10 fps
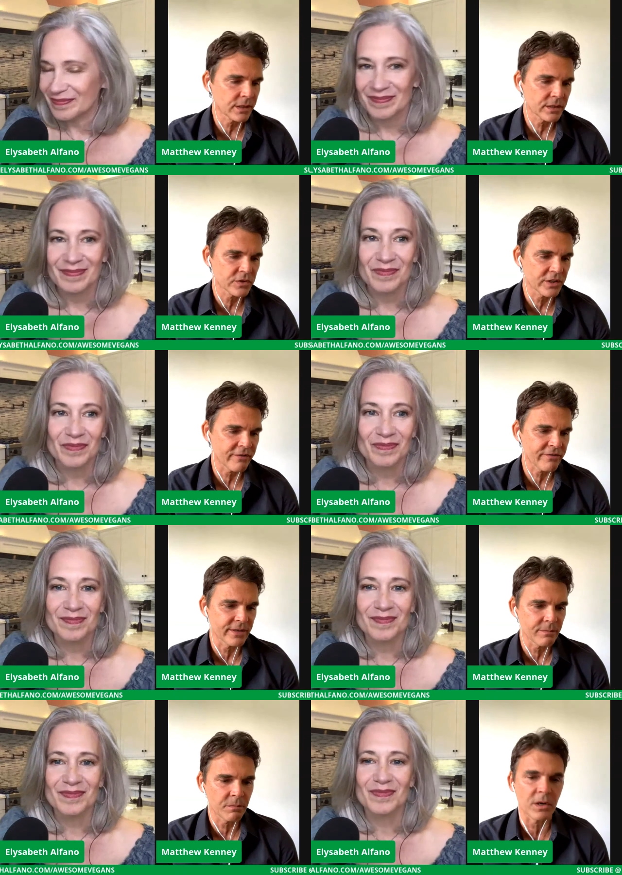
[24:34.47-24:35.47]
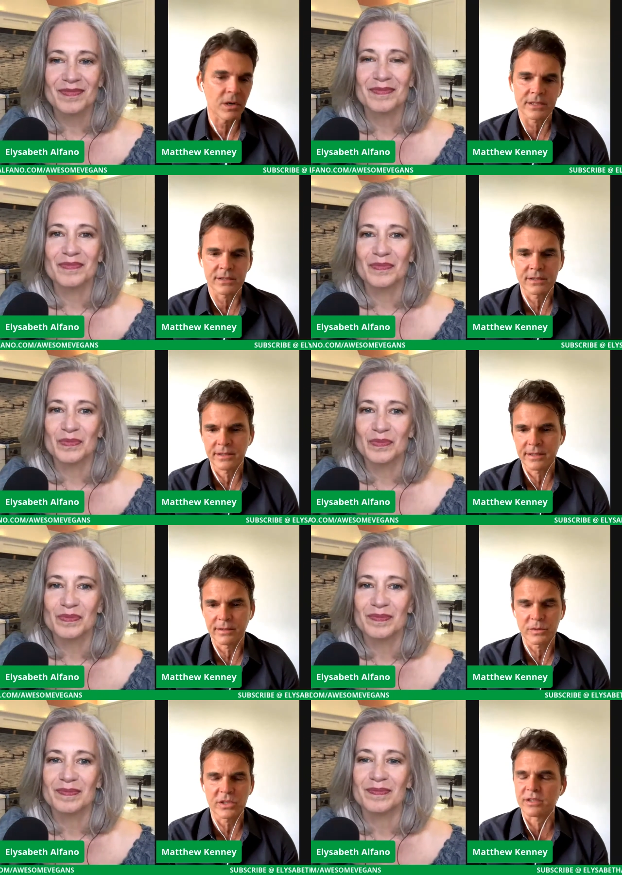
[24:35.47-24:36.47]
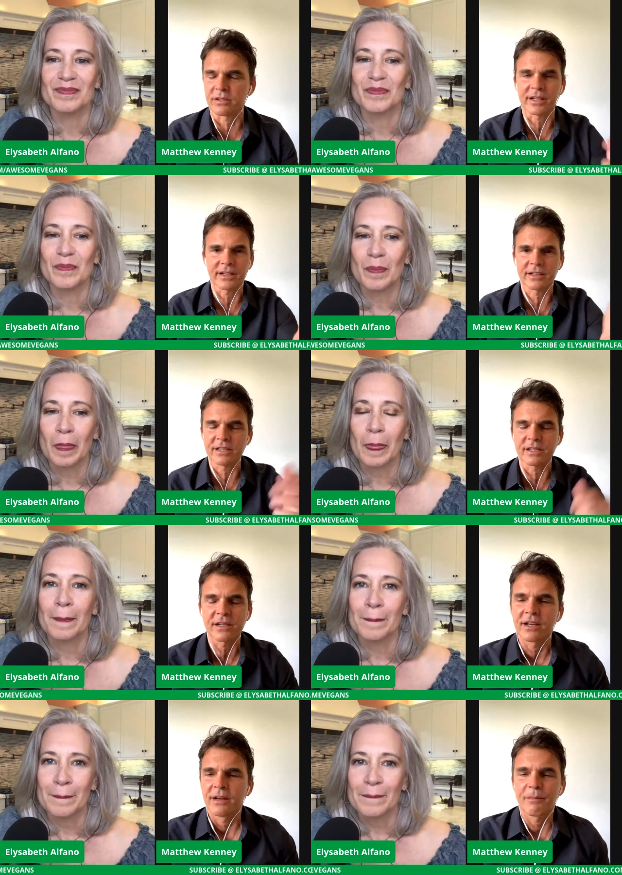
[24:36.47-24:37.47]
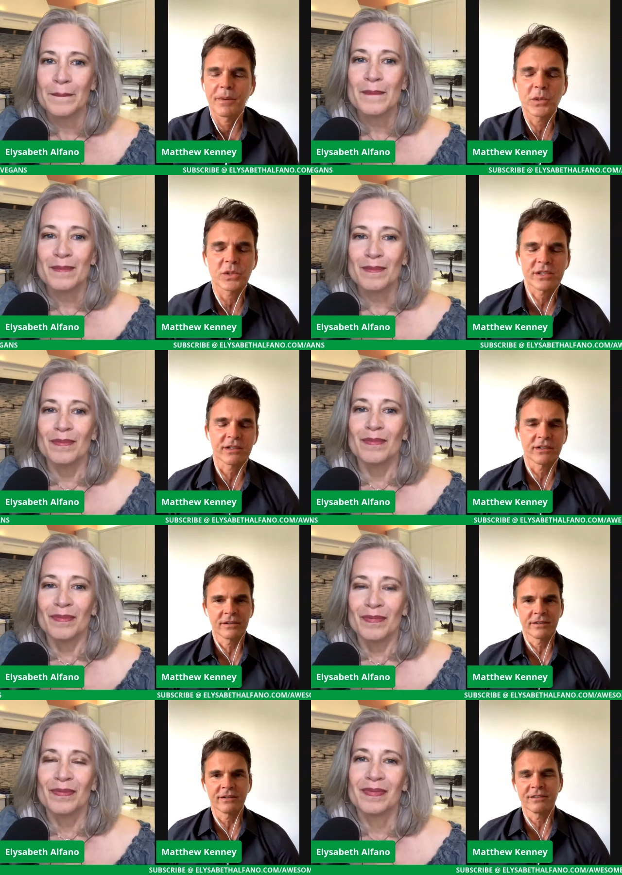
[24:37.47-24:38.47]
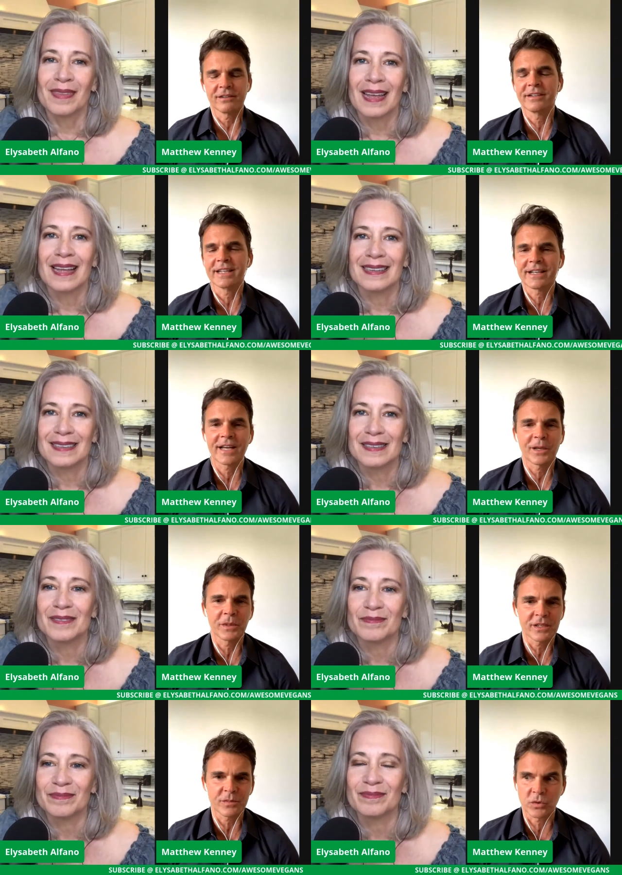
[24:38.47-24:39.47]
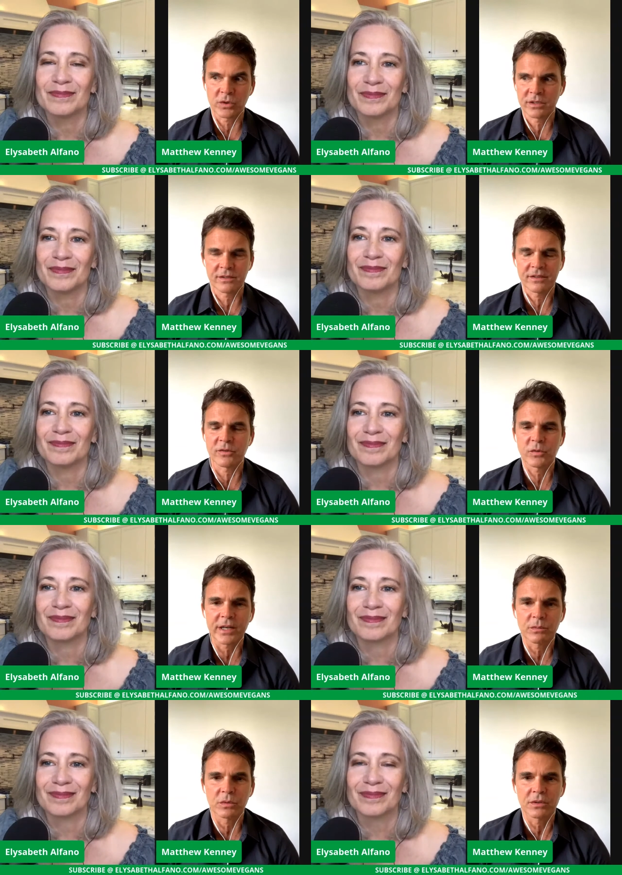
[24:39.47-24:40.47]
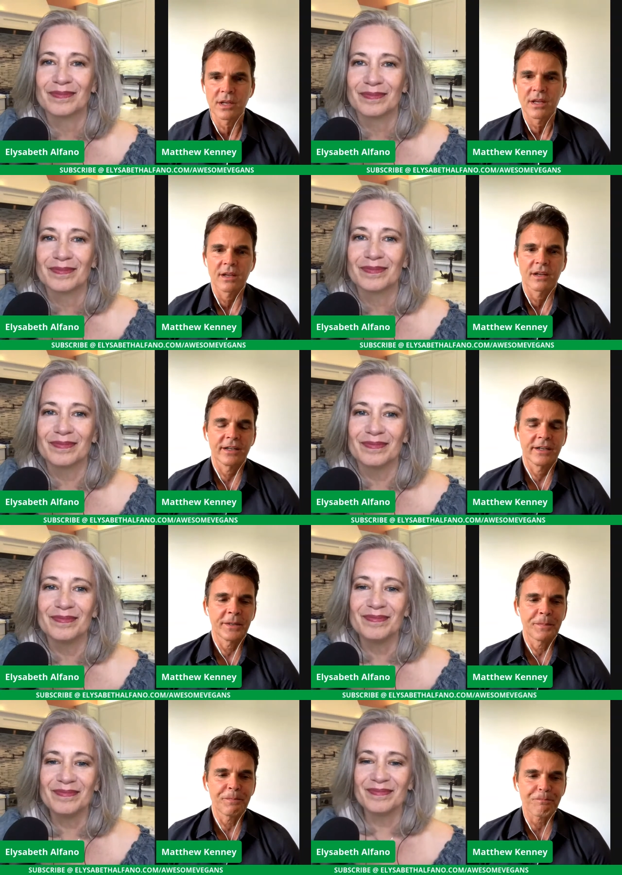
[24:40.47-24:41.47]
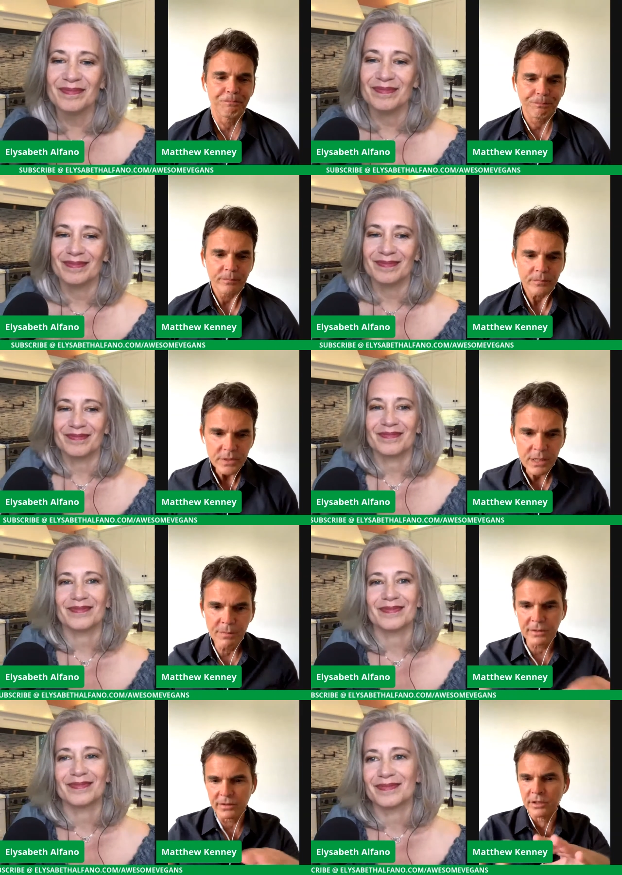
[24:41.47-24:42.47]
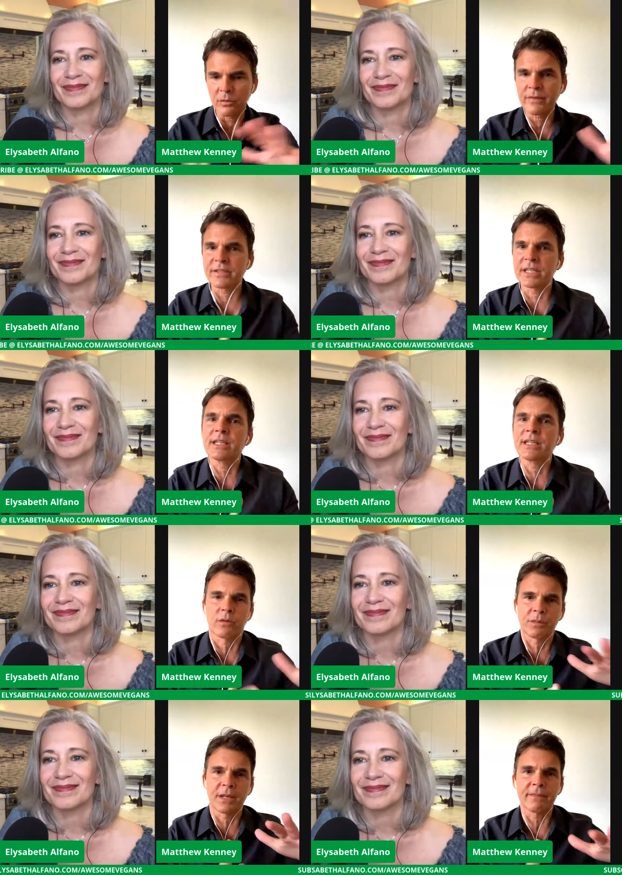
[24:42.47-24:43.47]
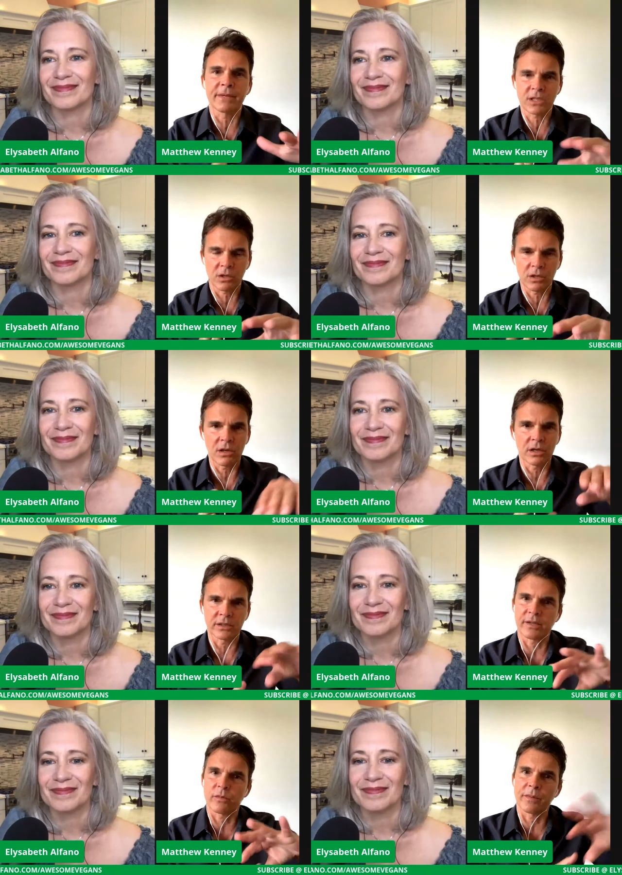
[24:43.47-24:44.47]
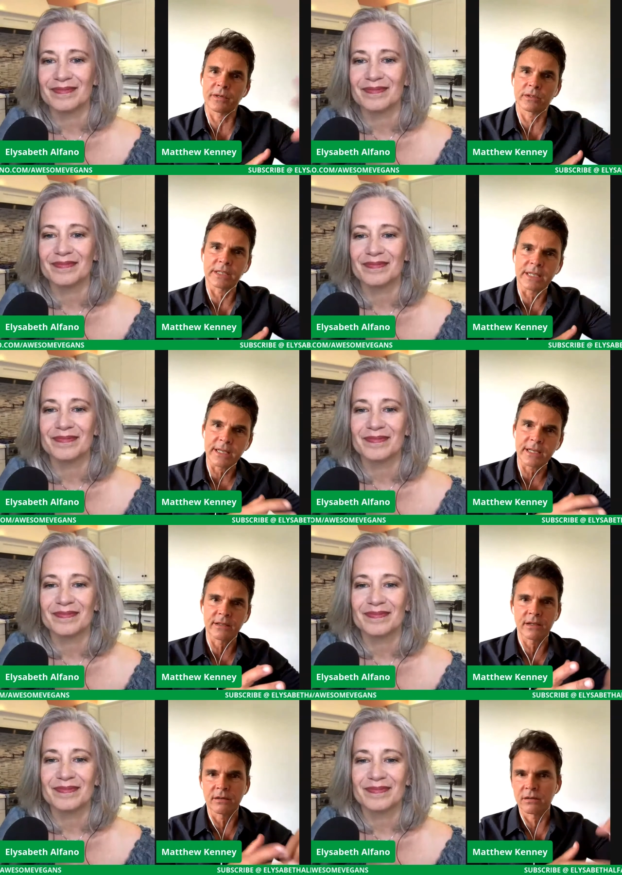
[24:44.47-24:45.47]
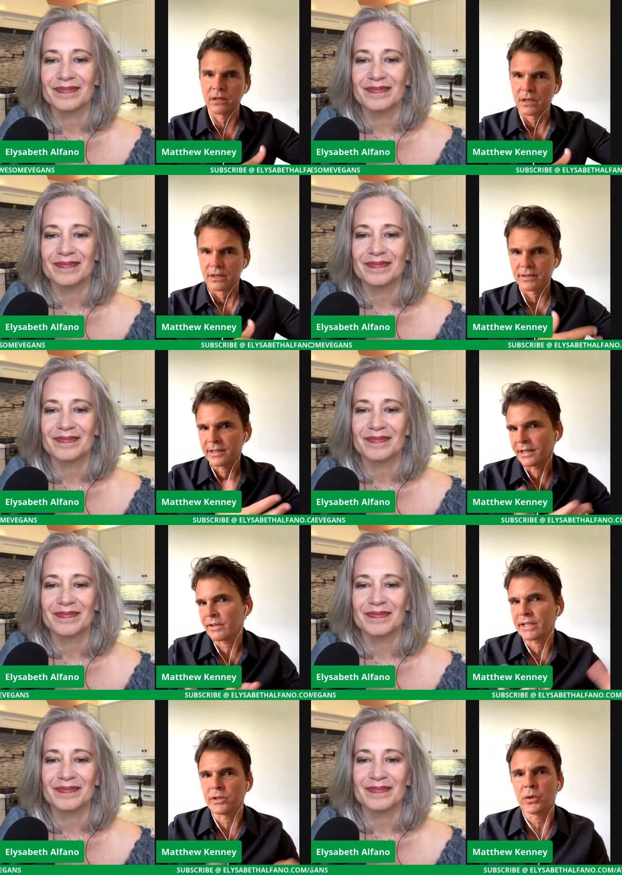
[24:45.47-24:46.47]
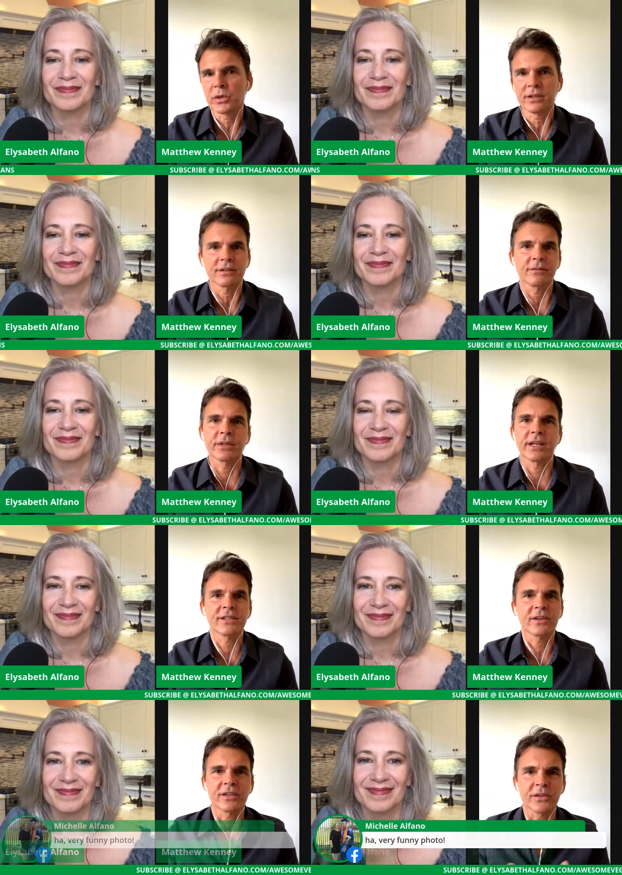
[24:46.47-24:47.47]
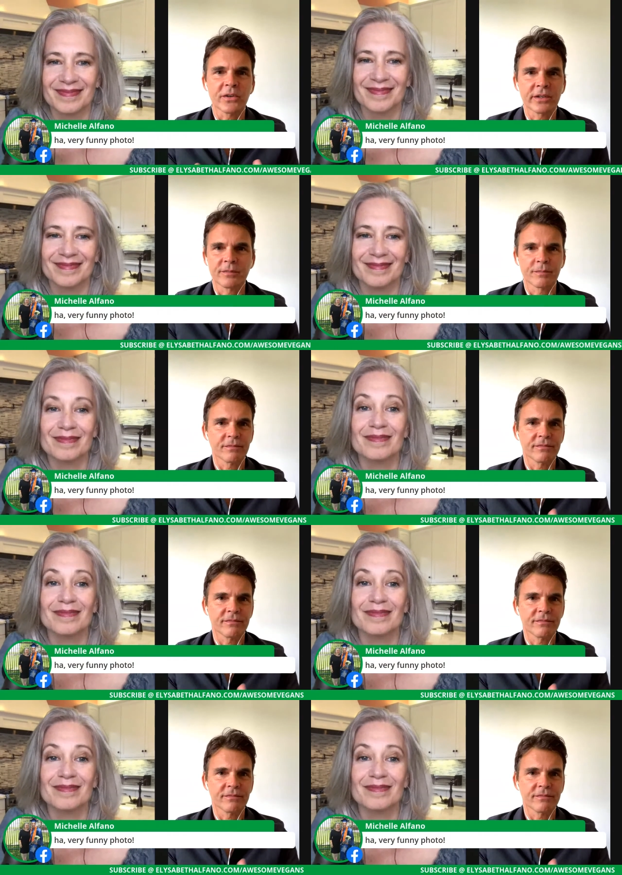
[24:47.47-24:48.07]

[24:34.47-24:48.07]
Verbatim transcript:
Speaker 1: uh, chef named Martin that I was just looking at his posts on the on the academy this morning. It's incredible. Um, but you know, we've seen that with plant based all along. Like women are leading, and then it's kind of like yoga. When I started yoga